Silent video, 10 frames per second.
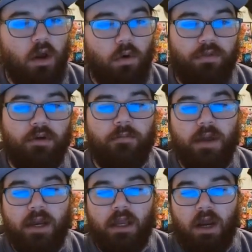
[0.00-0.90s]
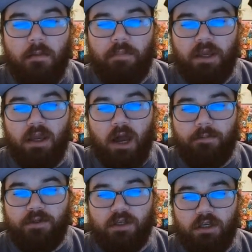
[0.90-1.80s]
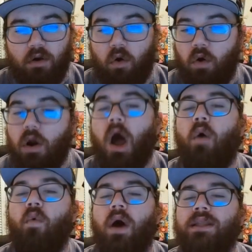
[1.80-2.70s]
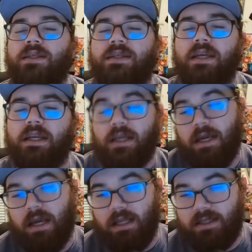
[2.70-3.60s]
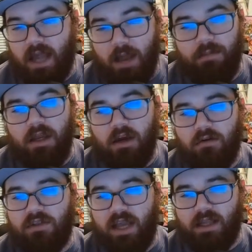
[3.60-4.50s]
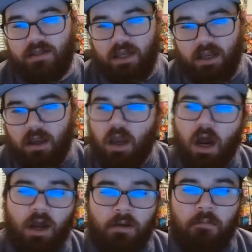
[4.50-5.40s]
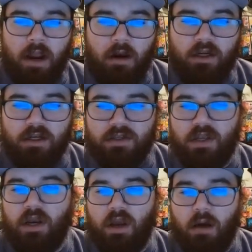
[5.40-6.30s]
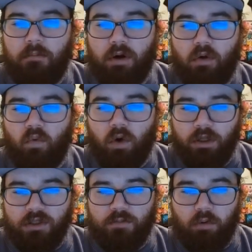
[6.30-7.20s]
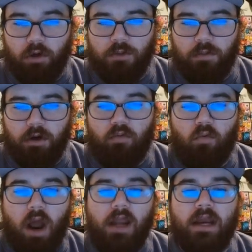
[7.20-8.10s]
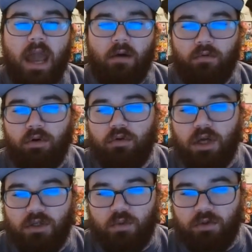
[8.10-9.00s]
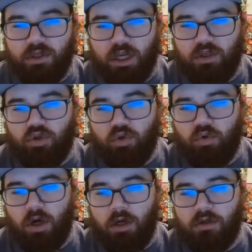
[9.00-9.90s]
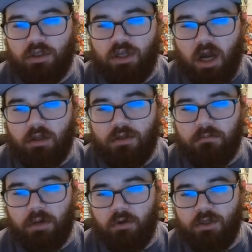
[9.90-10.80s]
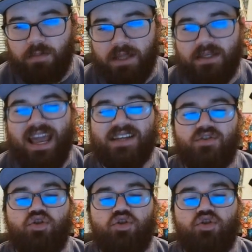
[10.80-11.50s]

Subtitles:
Whether you're betting on a big up seat or a one seed, it's time to go dancing on America's number one sportsbook. Right now, new customers get $200 in bonus bets. Yes,